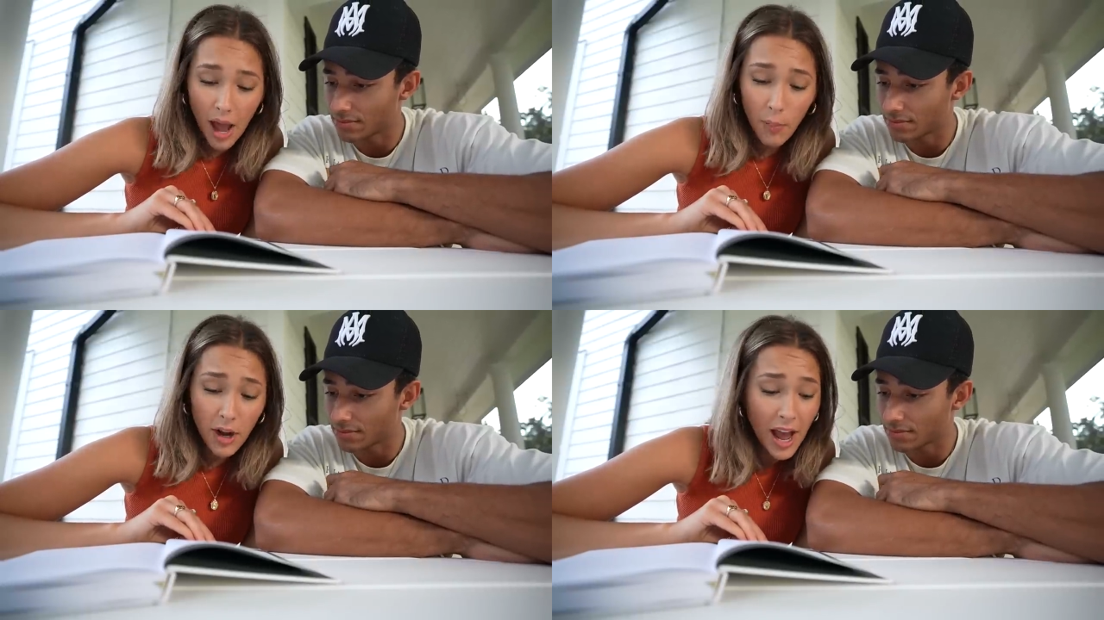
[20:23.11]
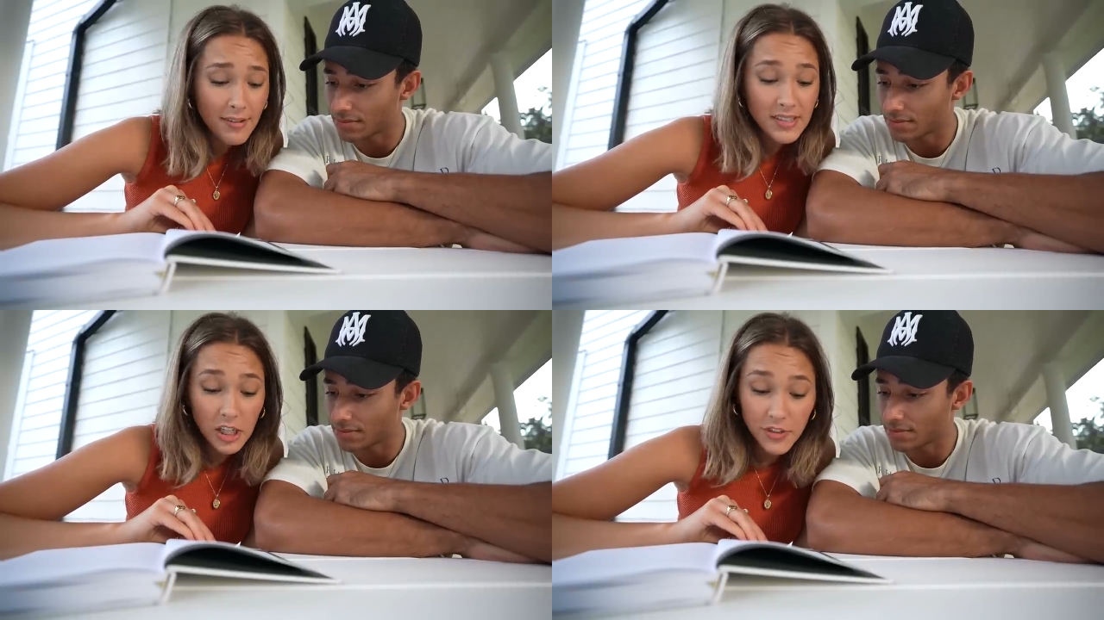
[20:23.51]
Speaker 1: I want to
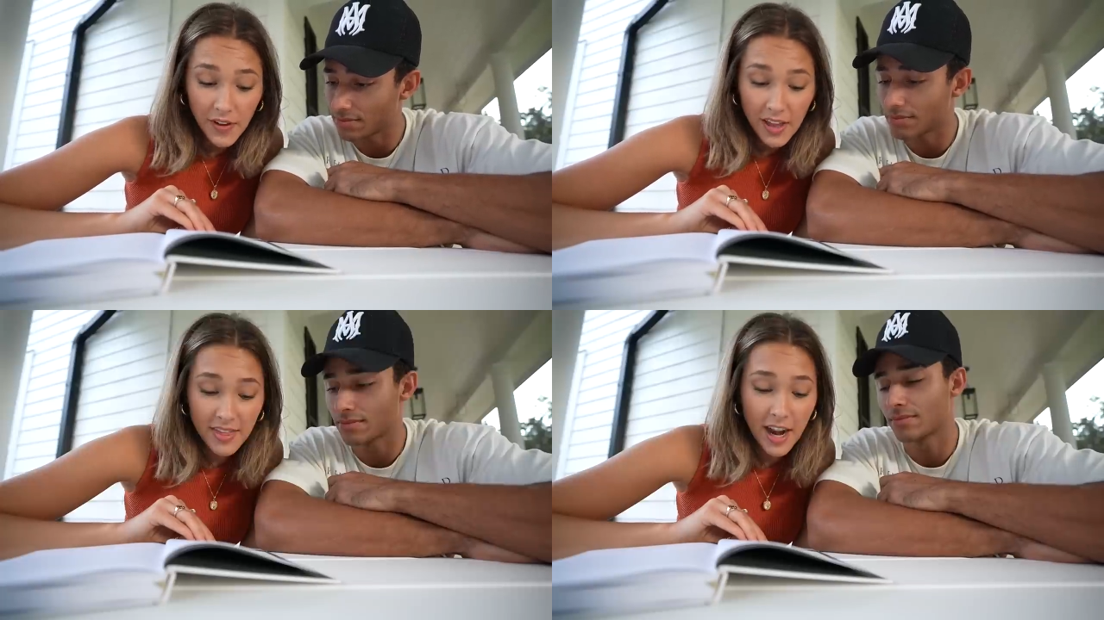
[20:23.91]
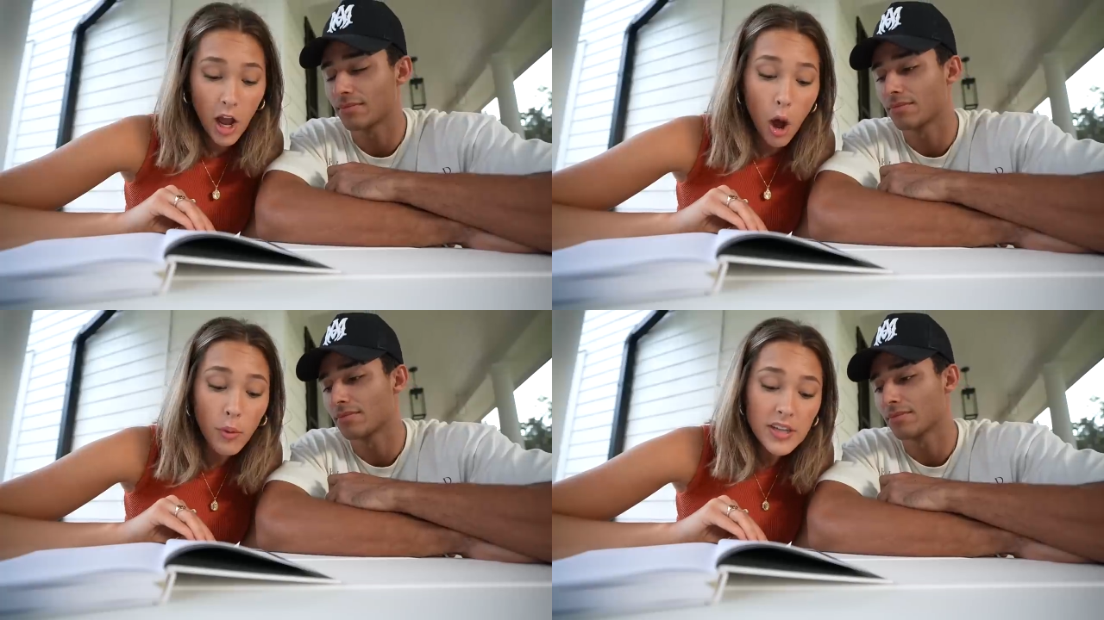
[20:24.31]
have such faith that I
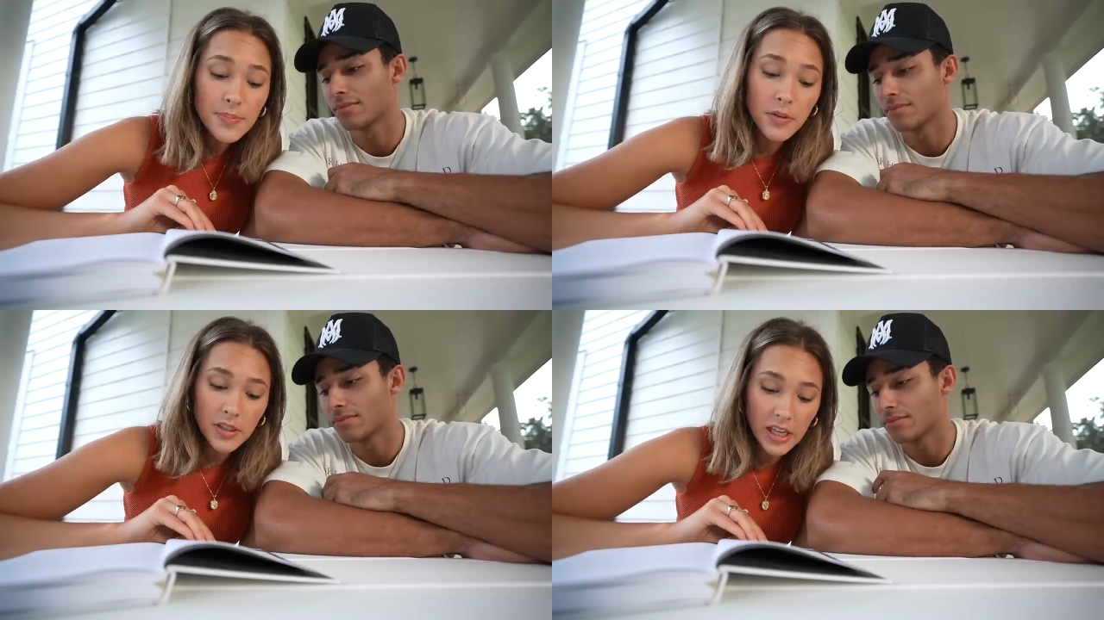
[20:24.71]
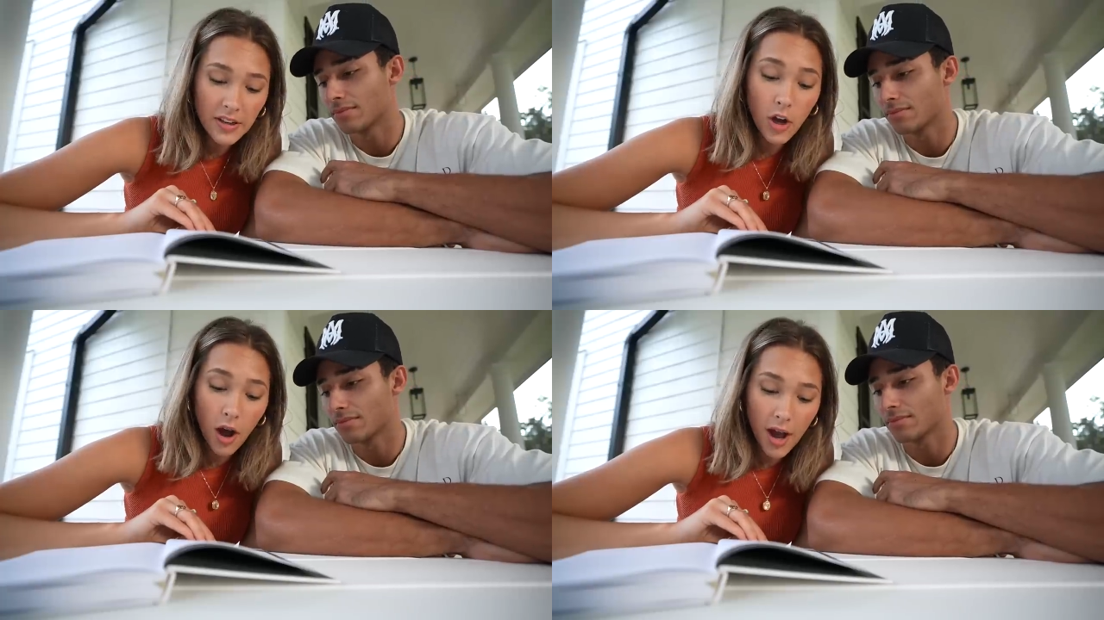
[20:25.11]
always
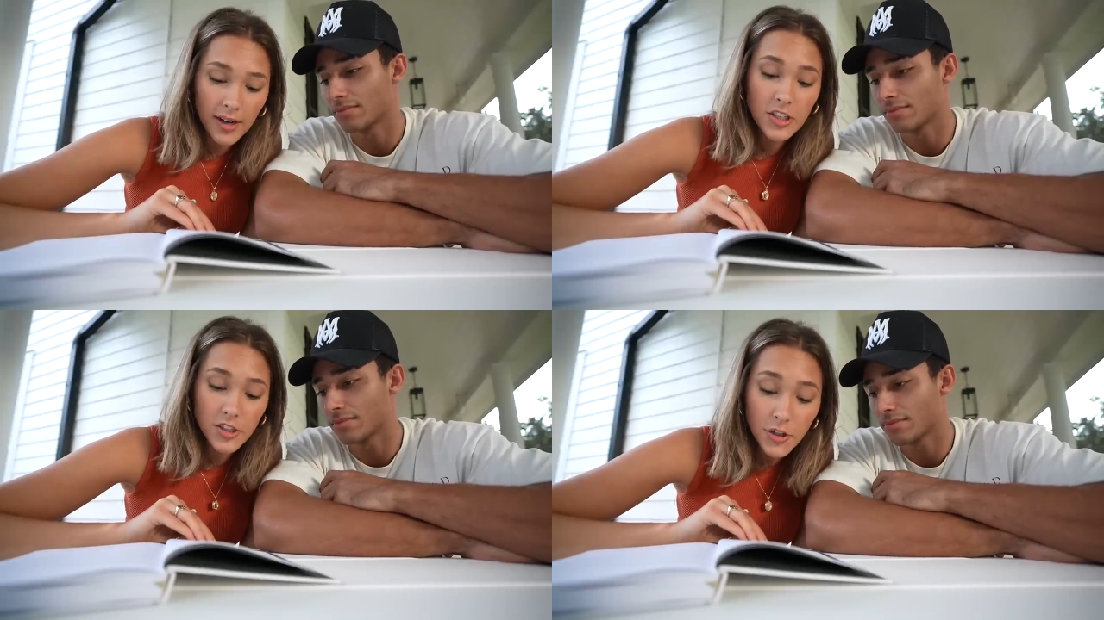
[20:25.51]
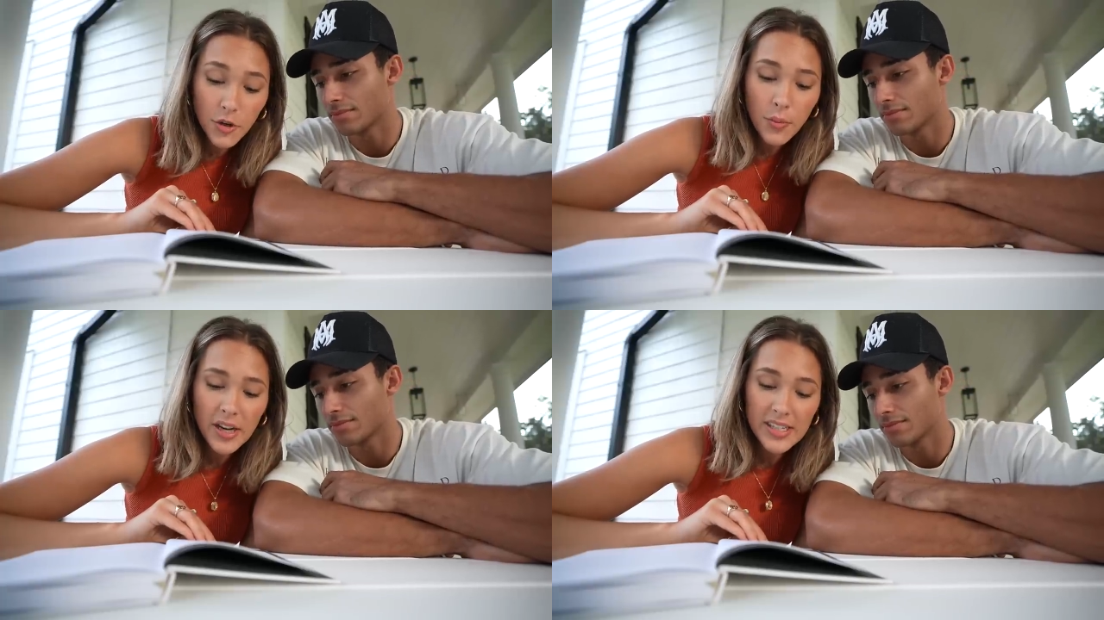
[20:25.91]
believe God can
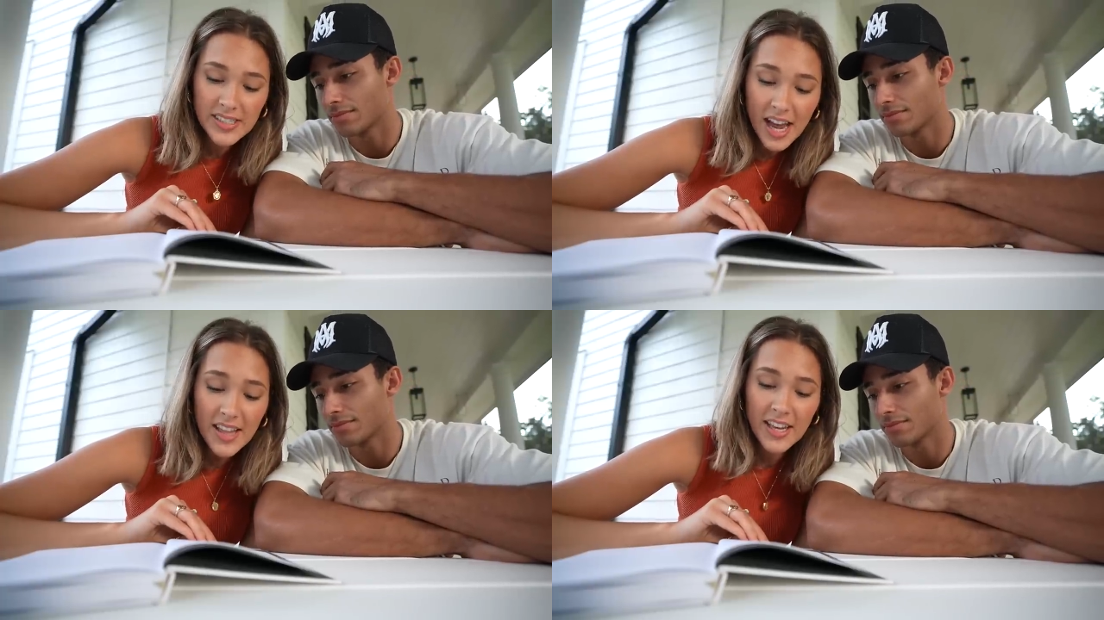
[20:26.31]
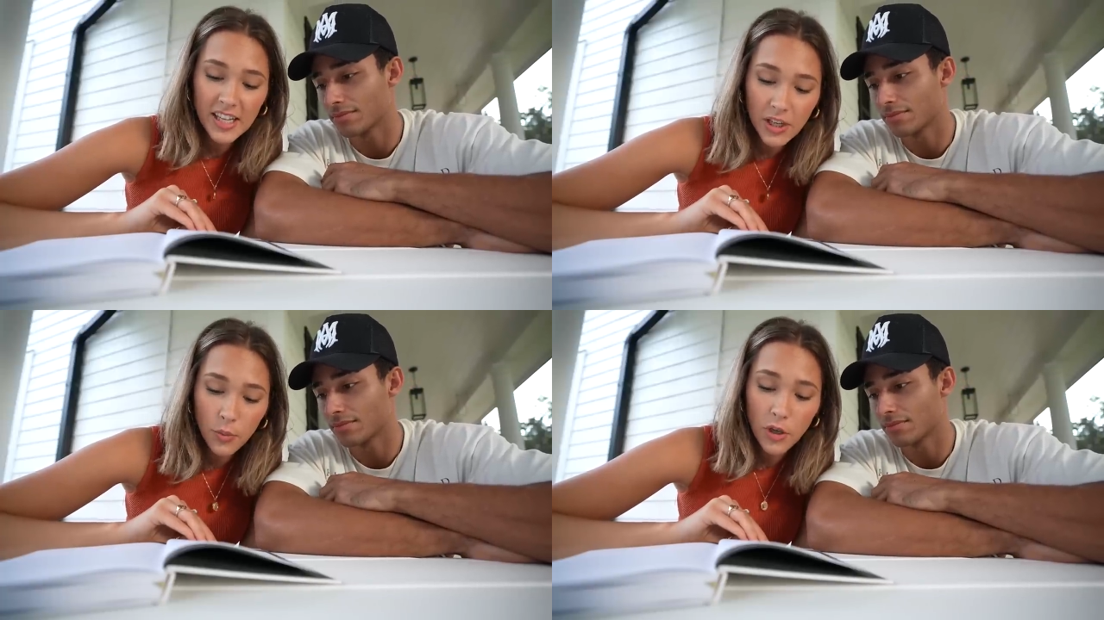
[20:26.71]
do what he said that
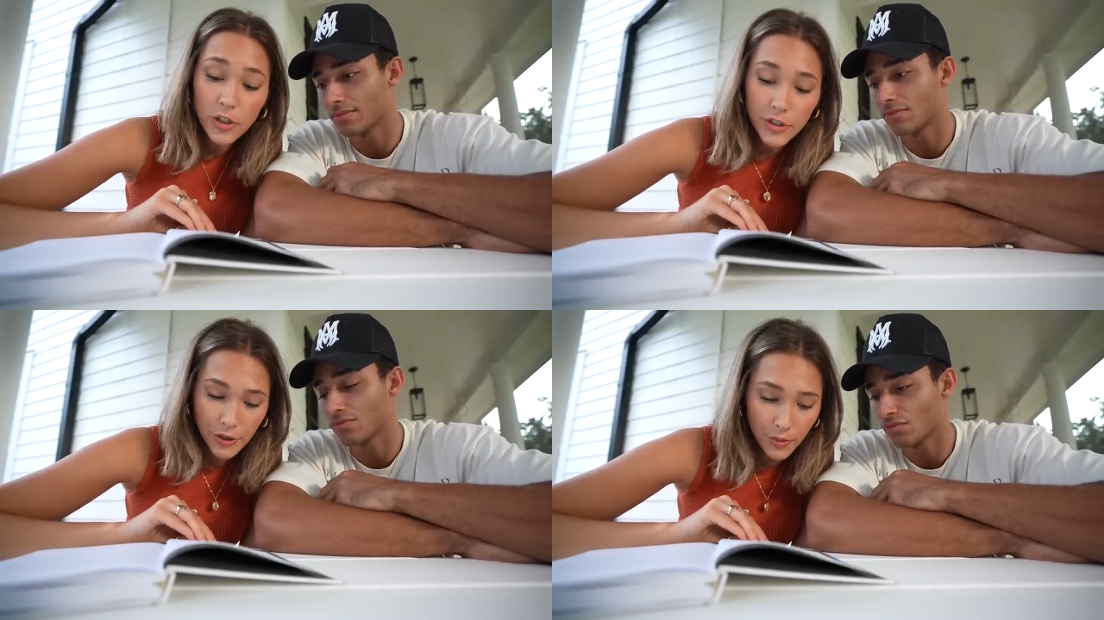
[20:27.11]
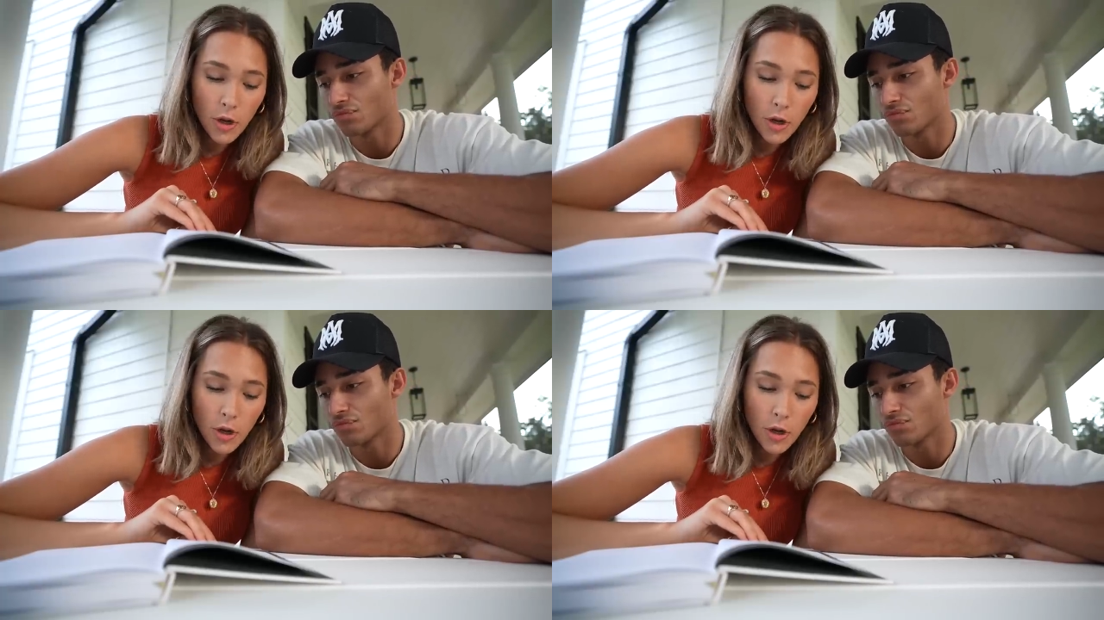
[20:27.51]
he will do,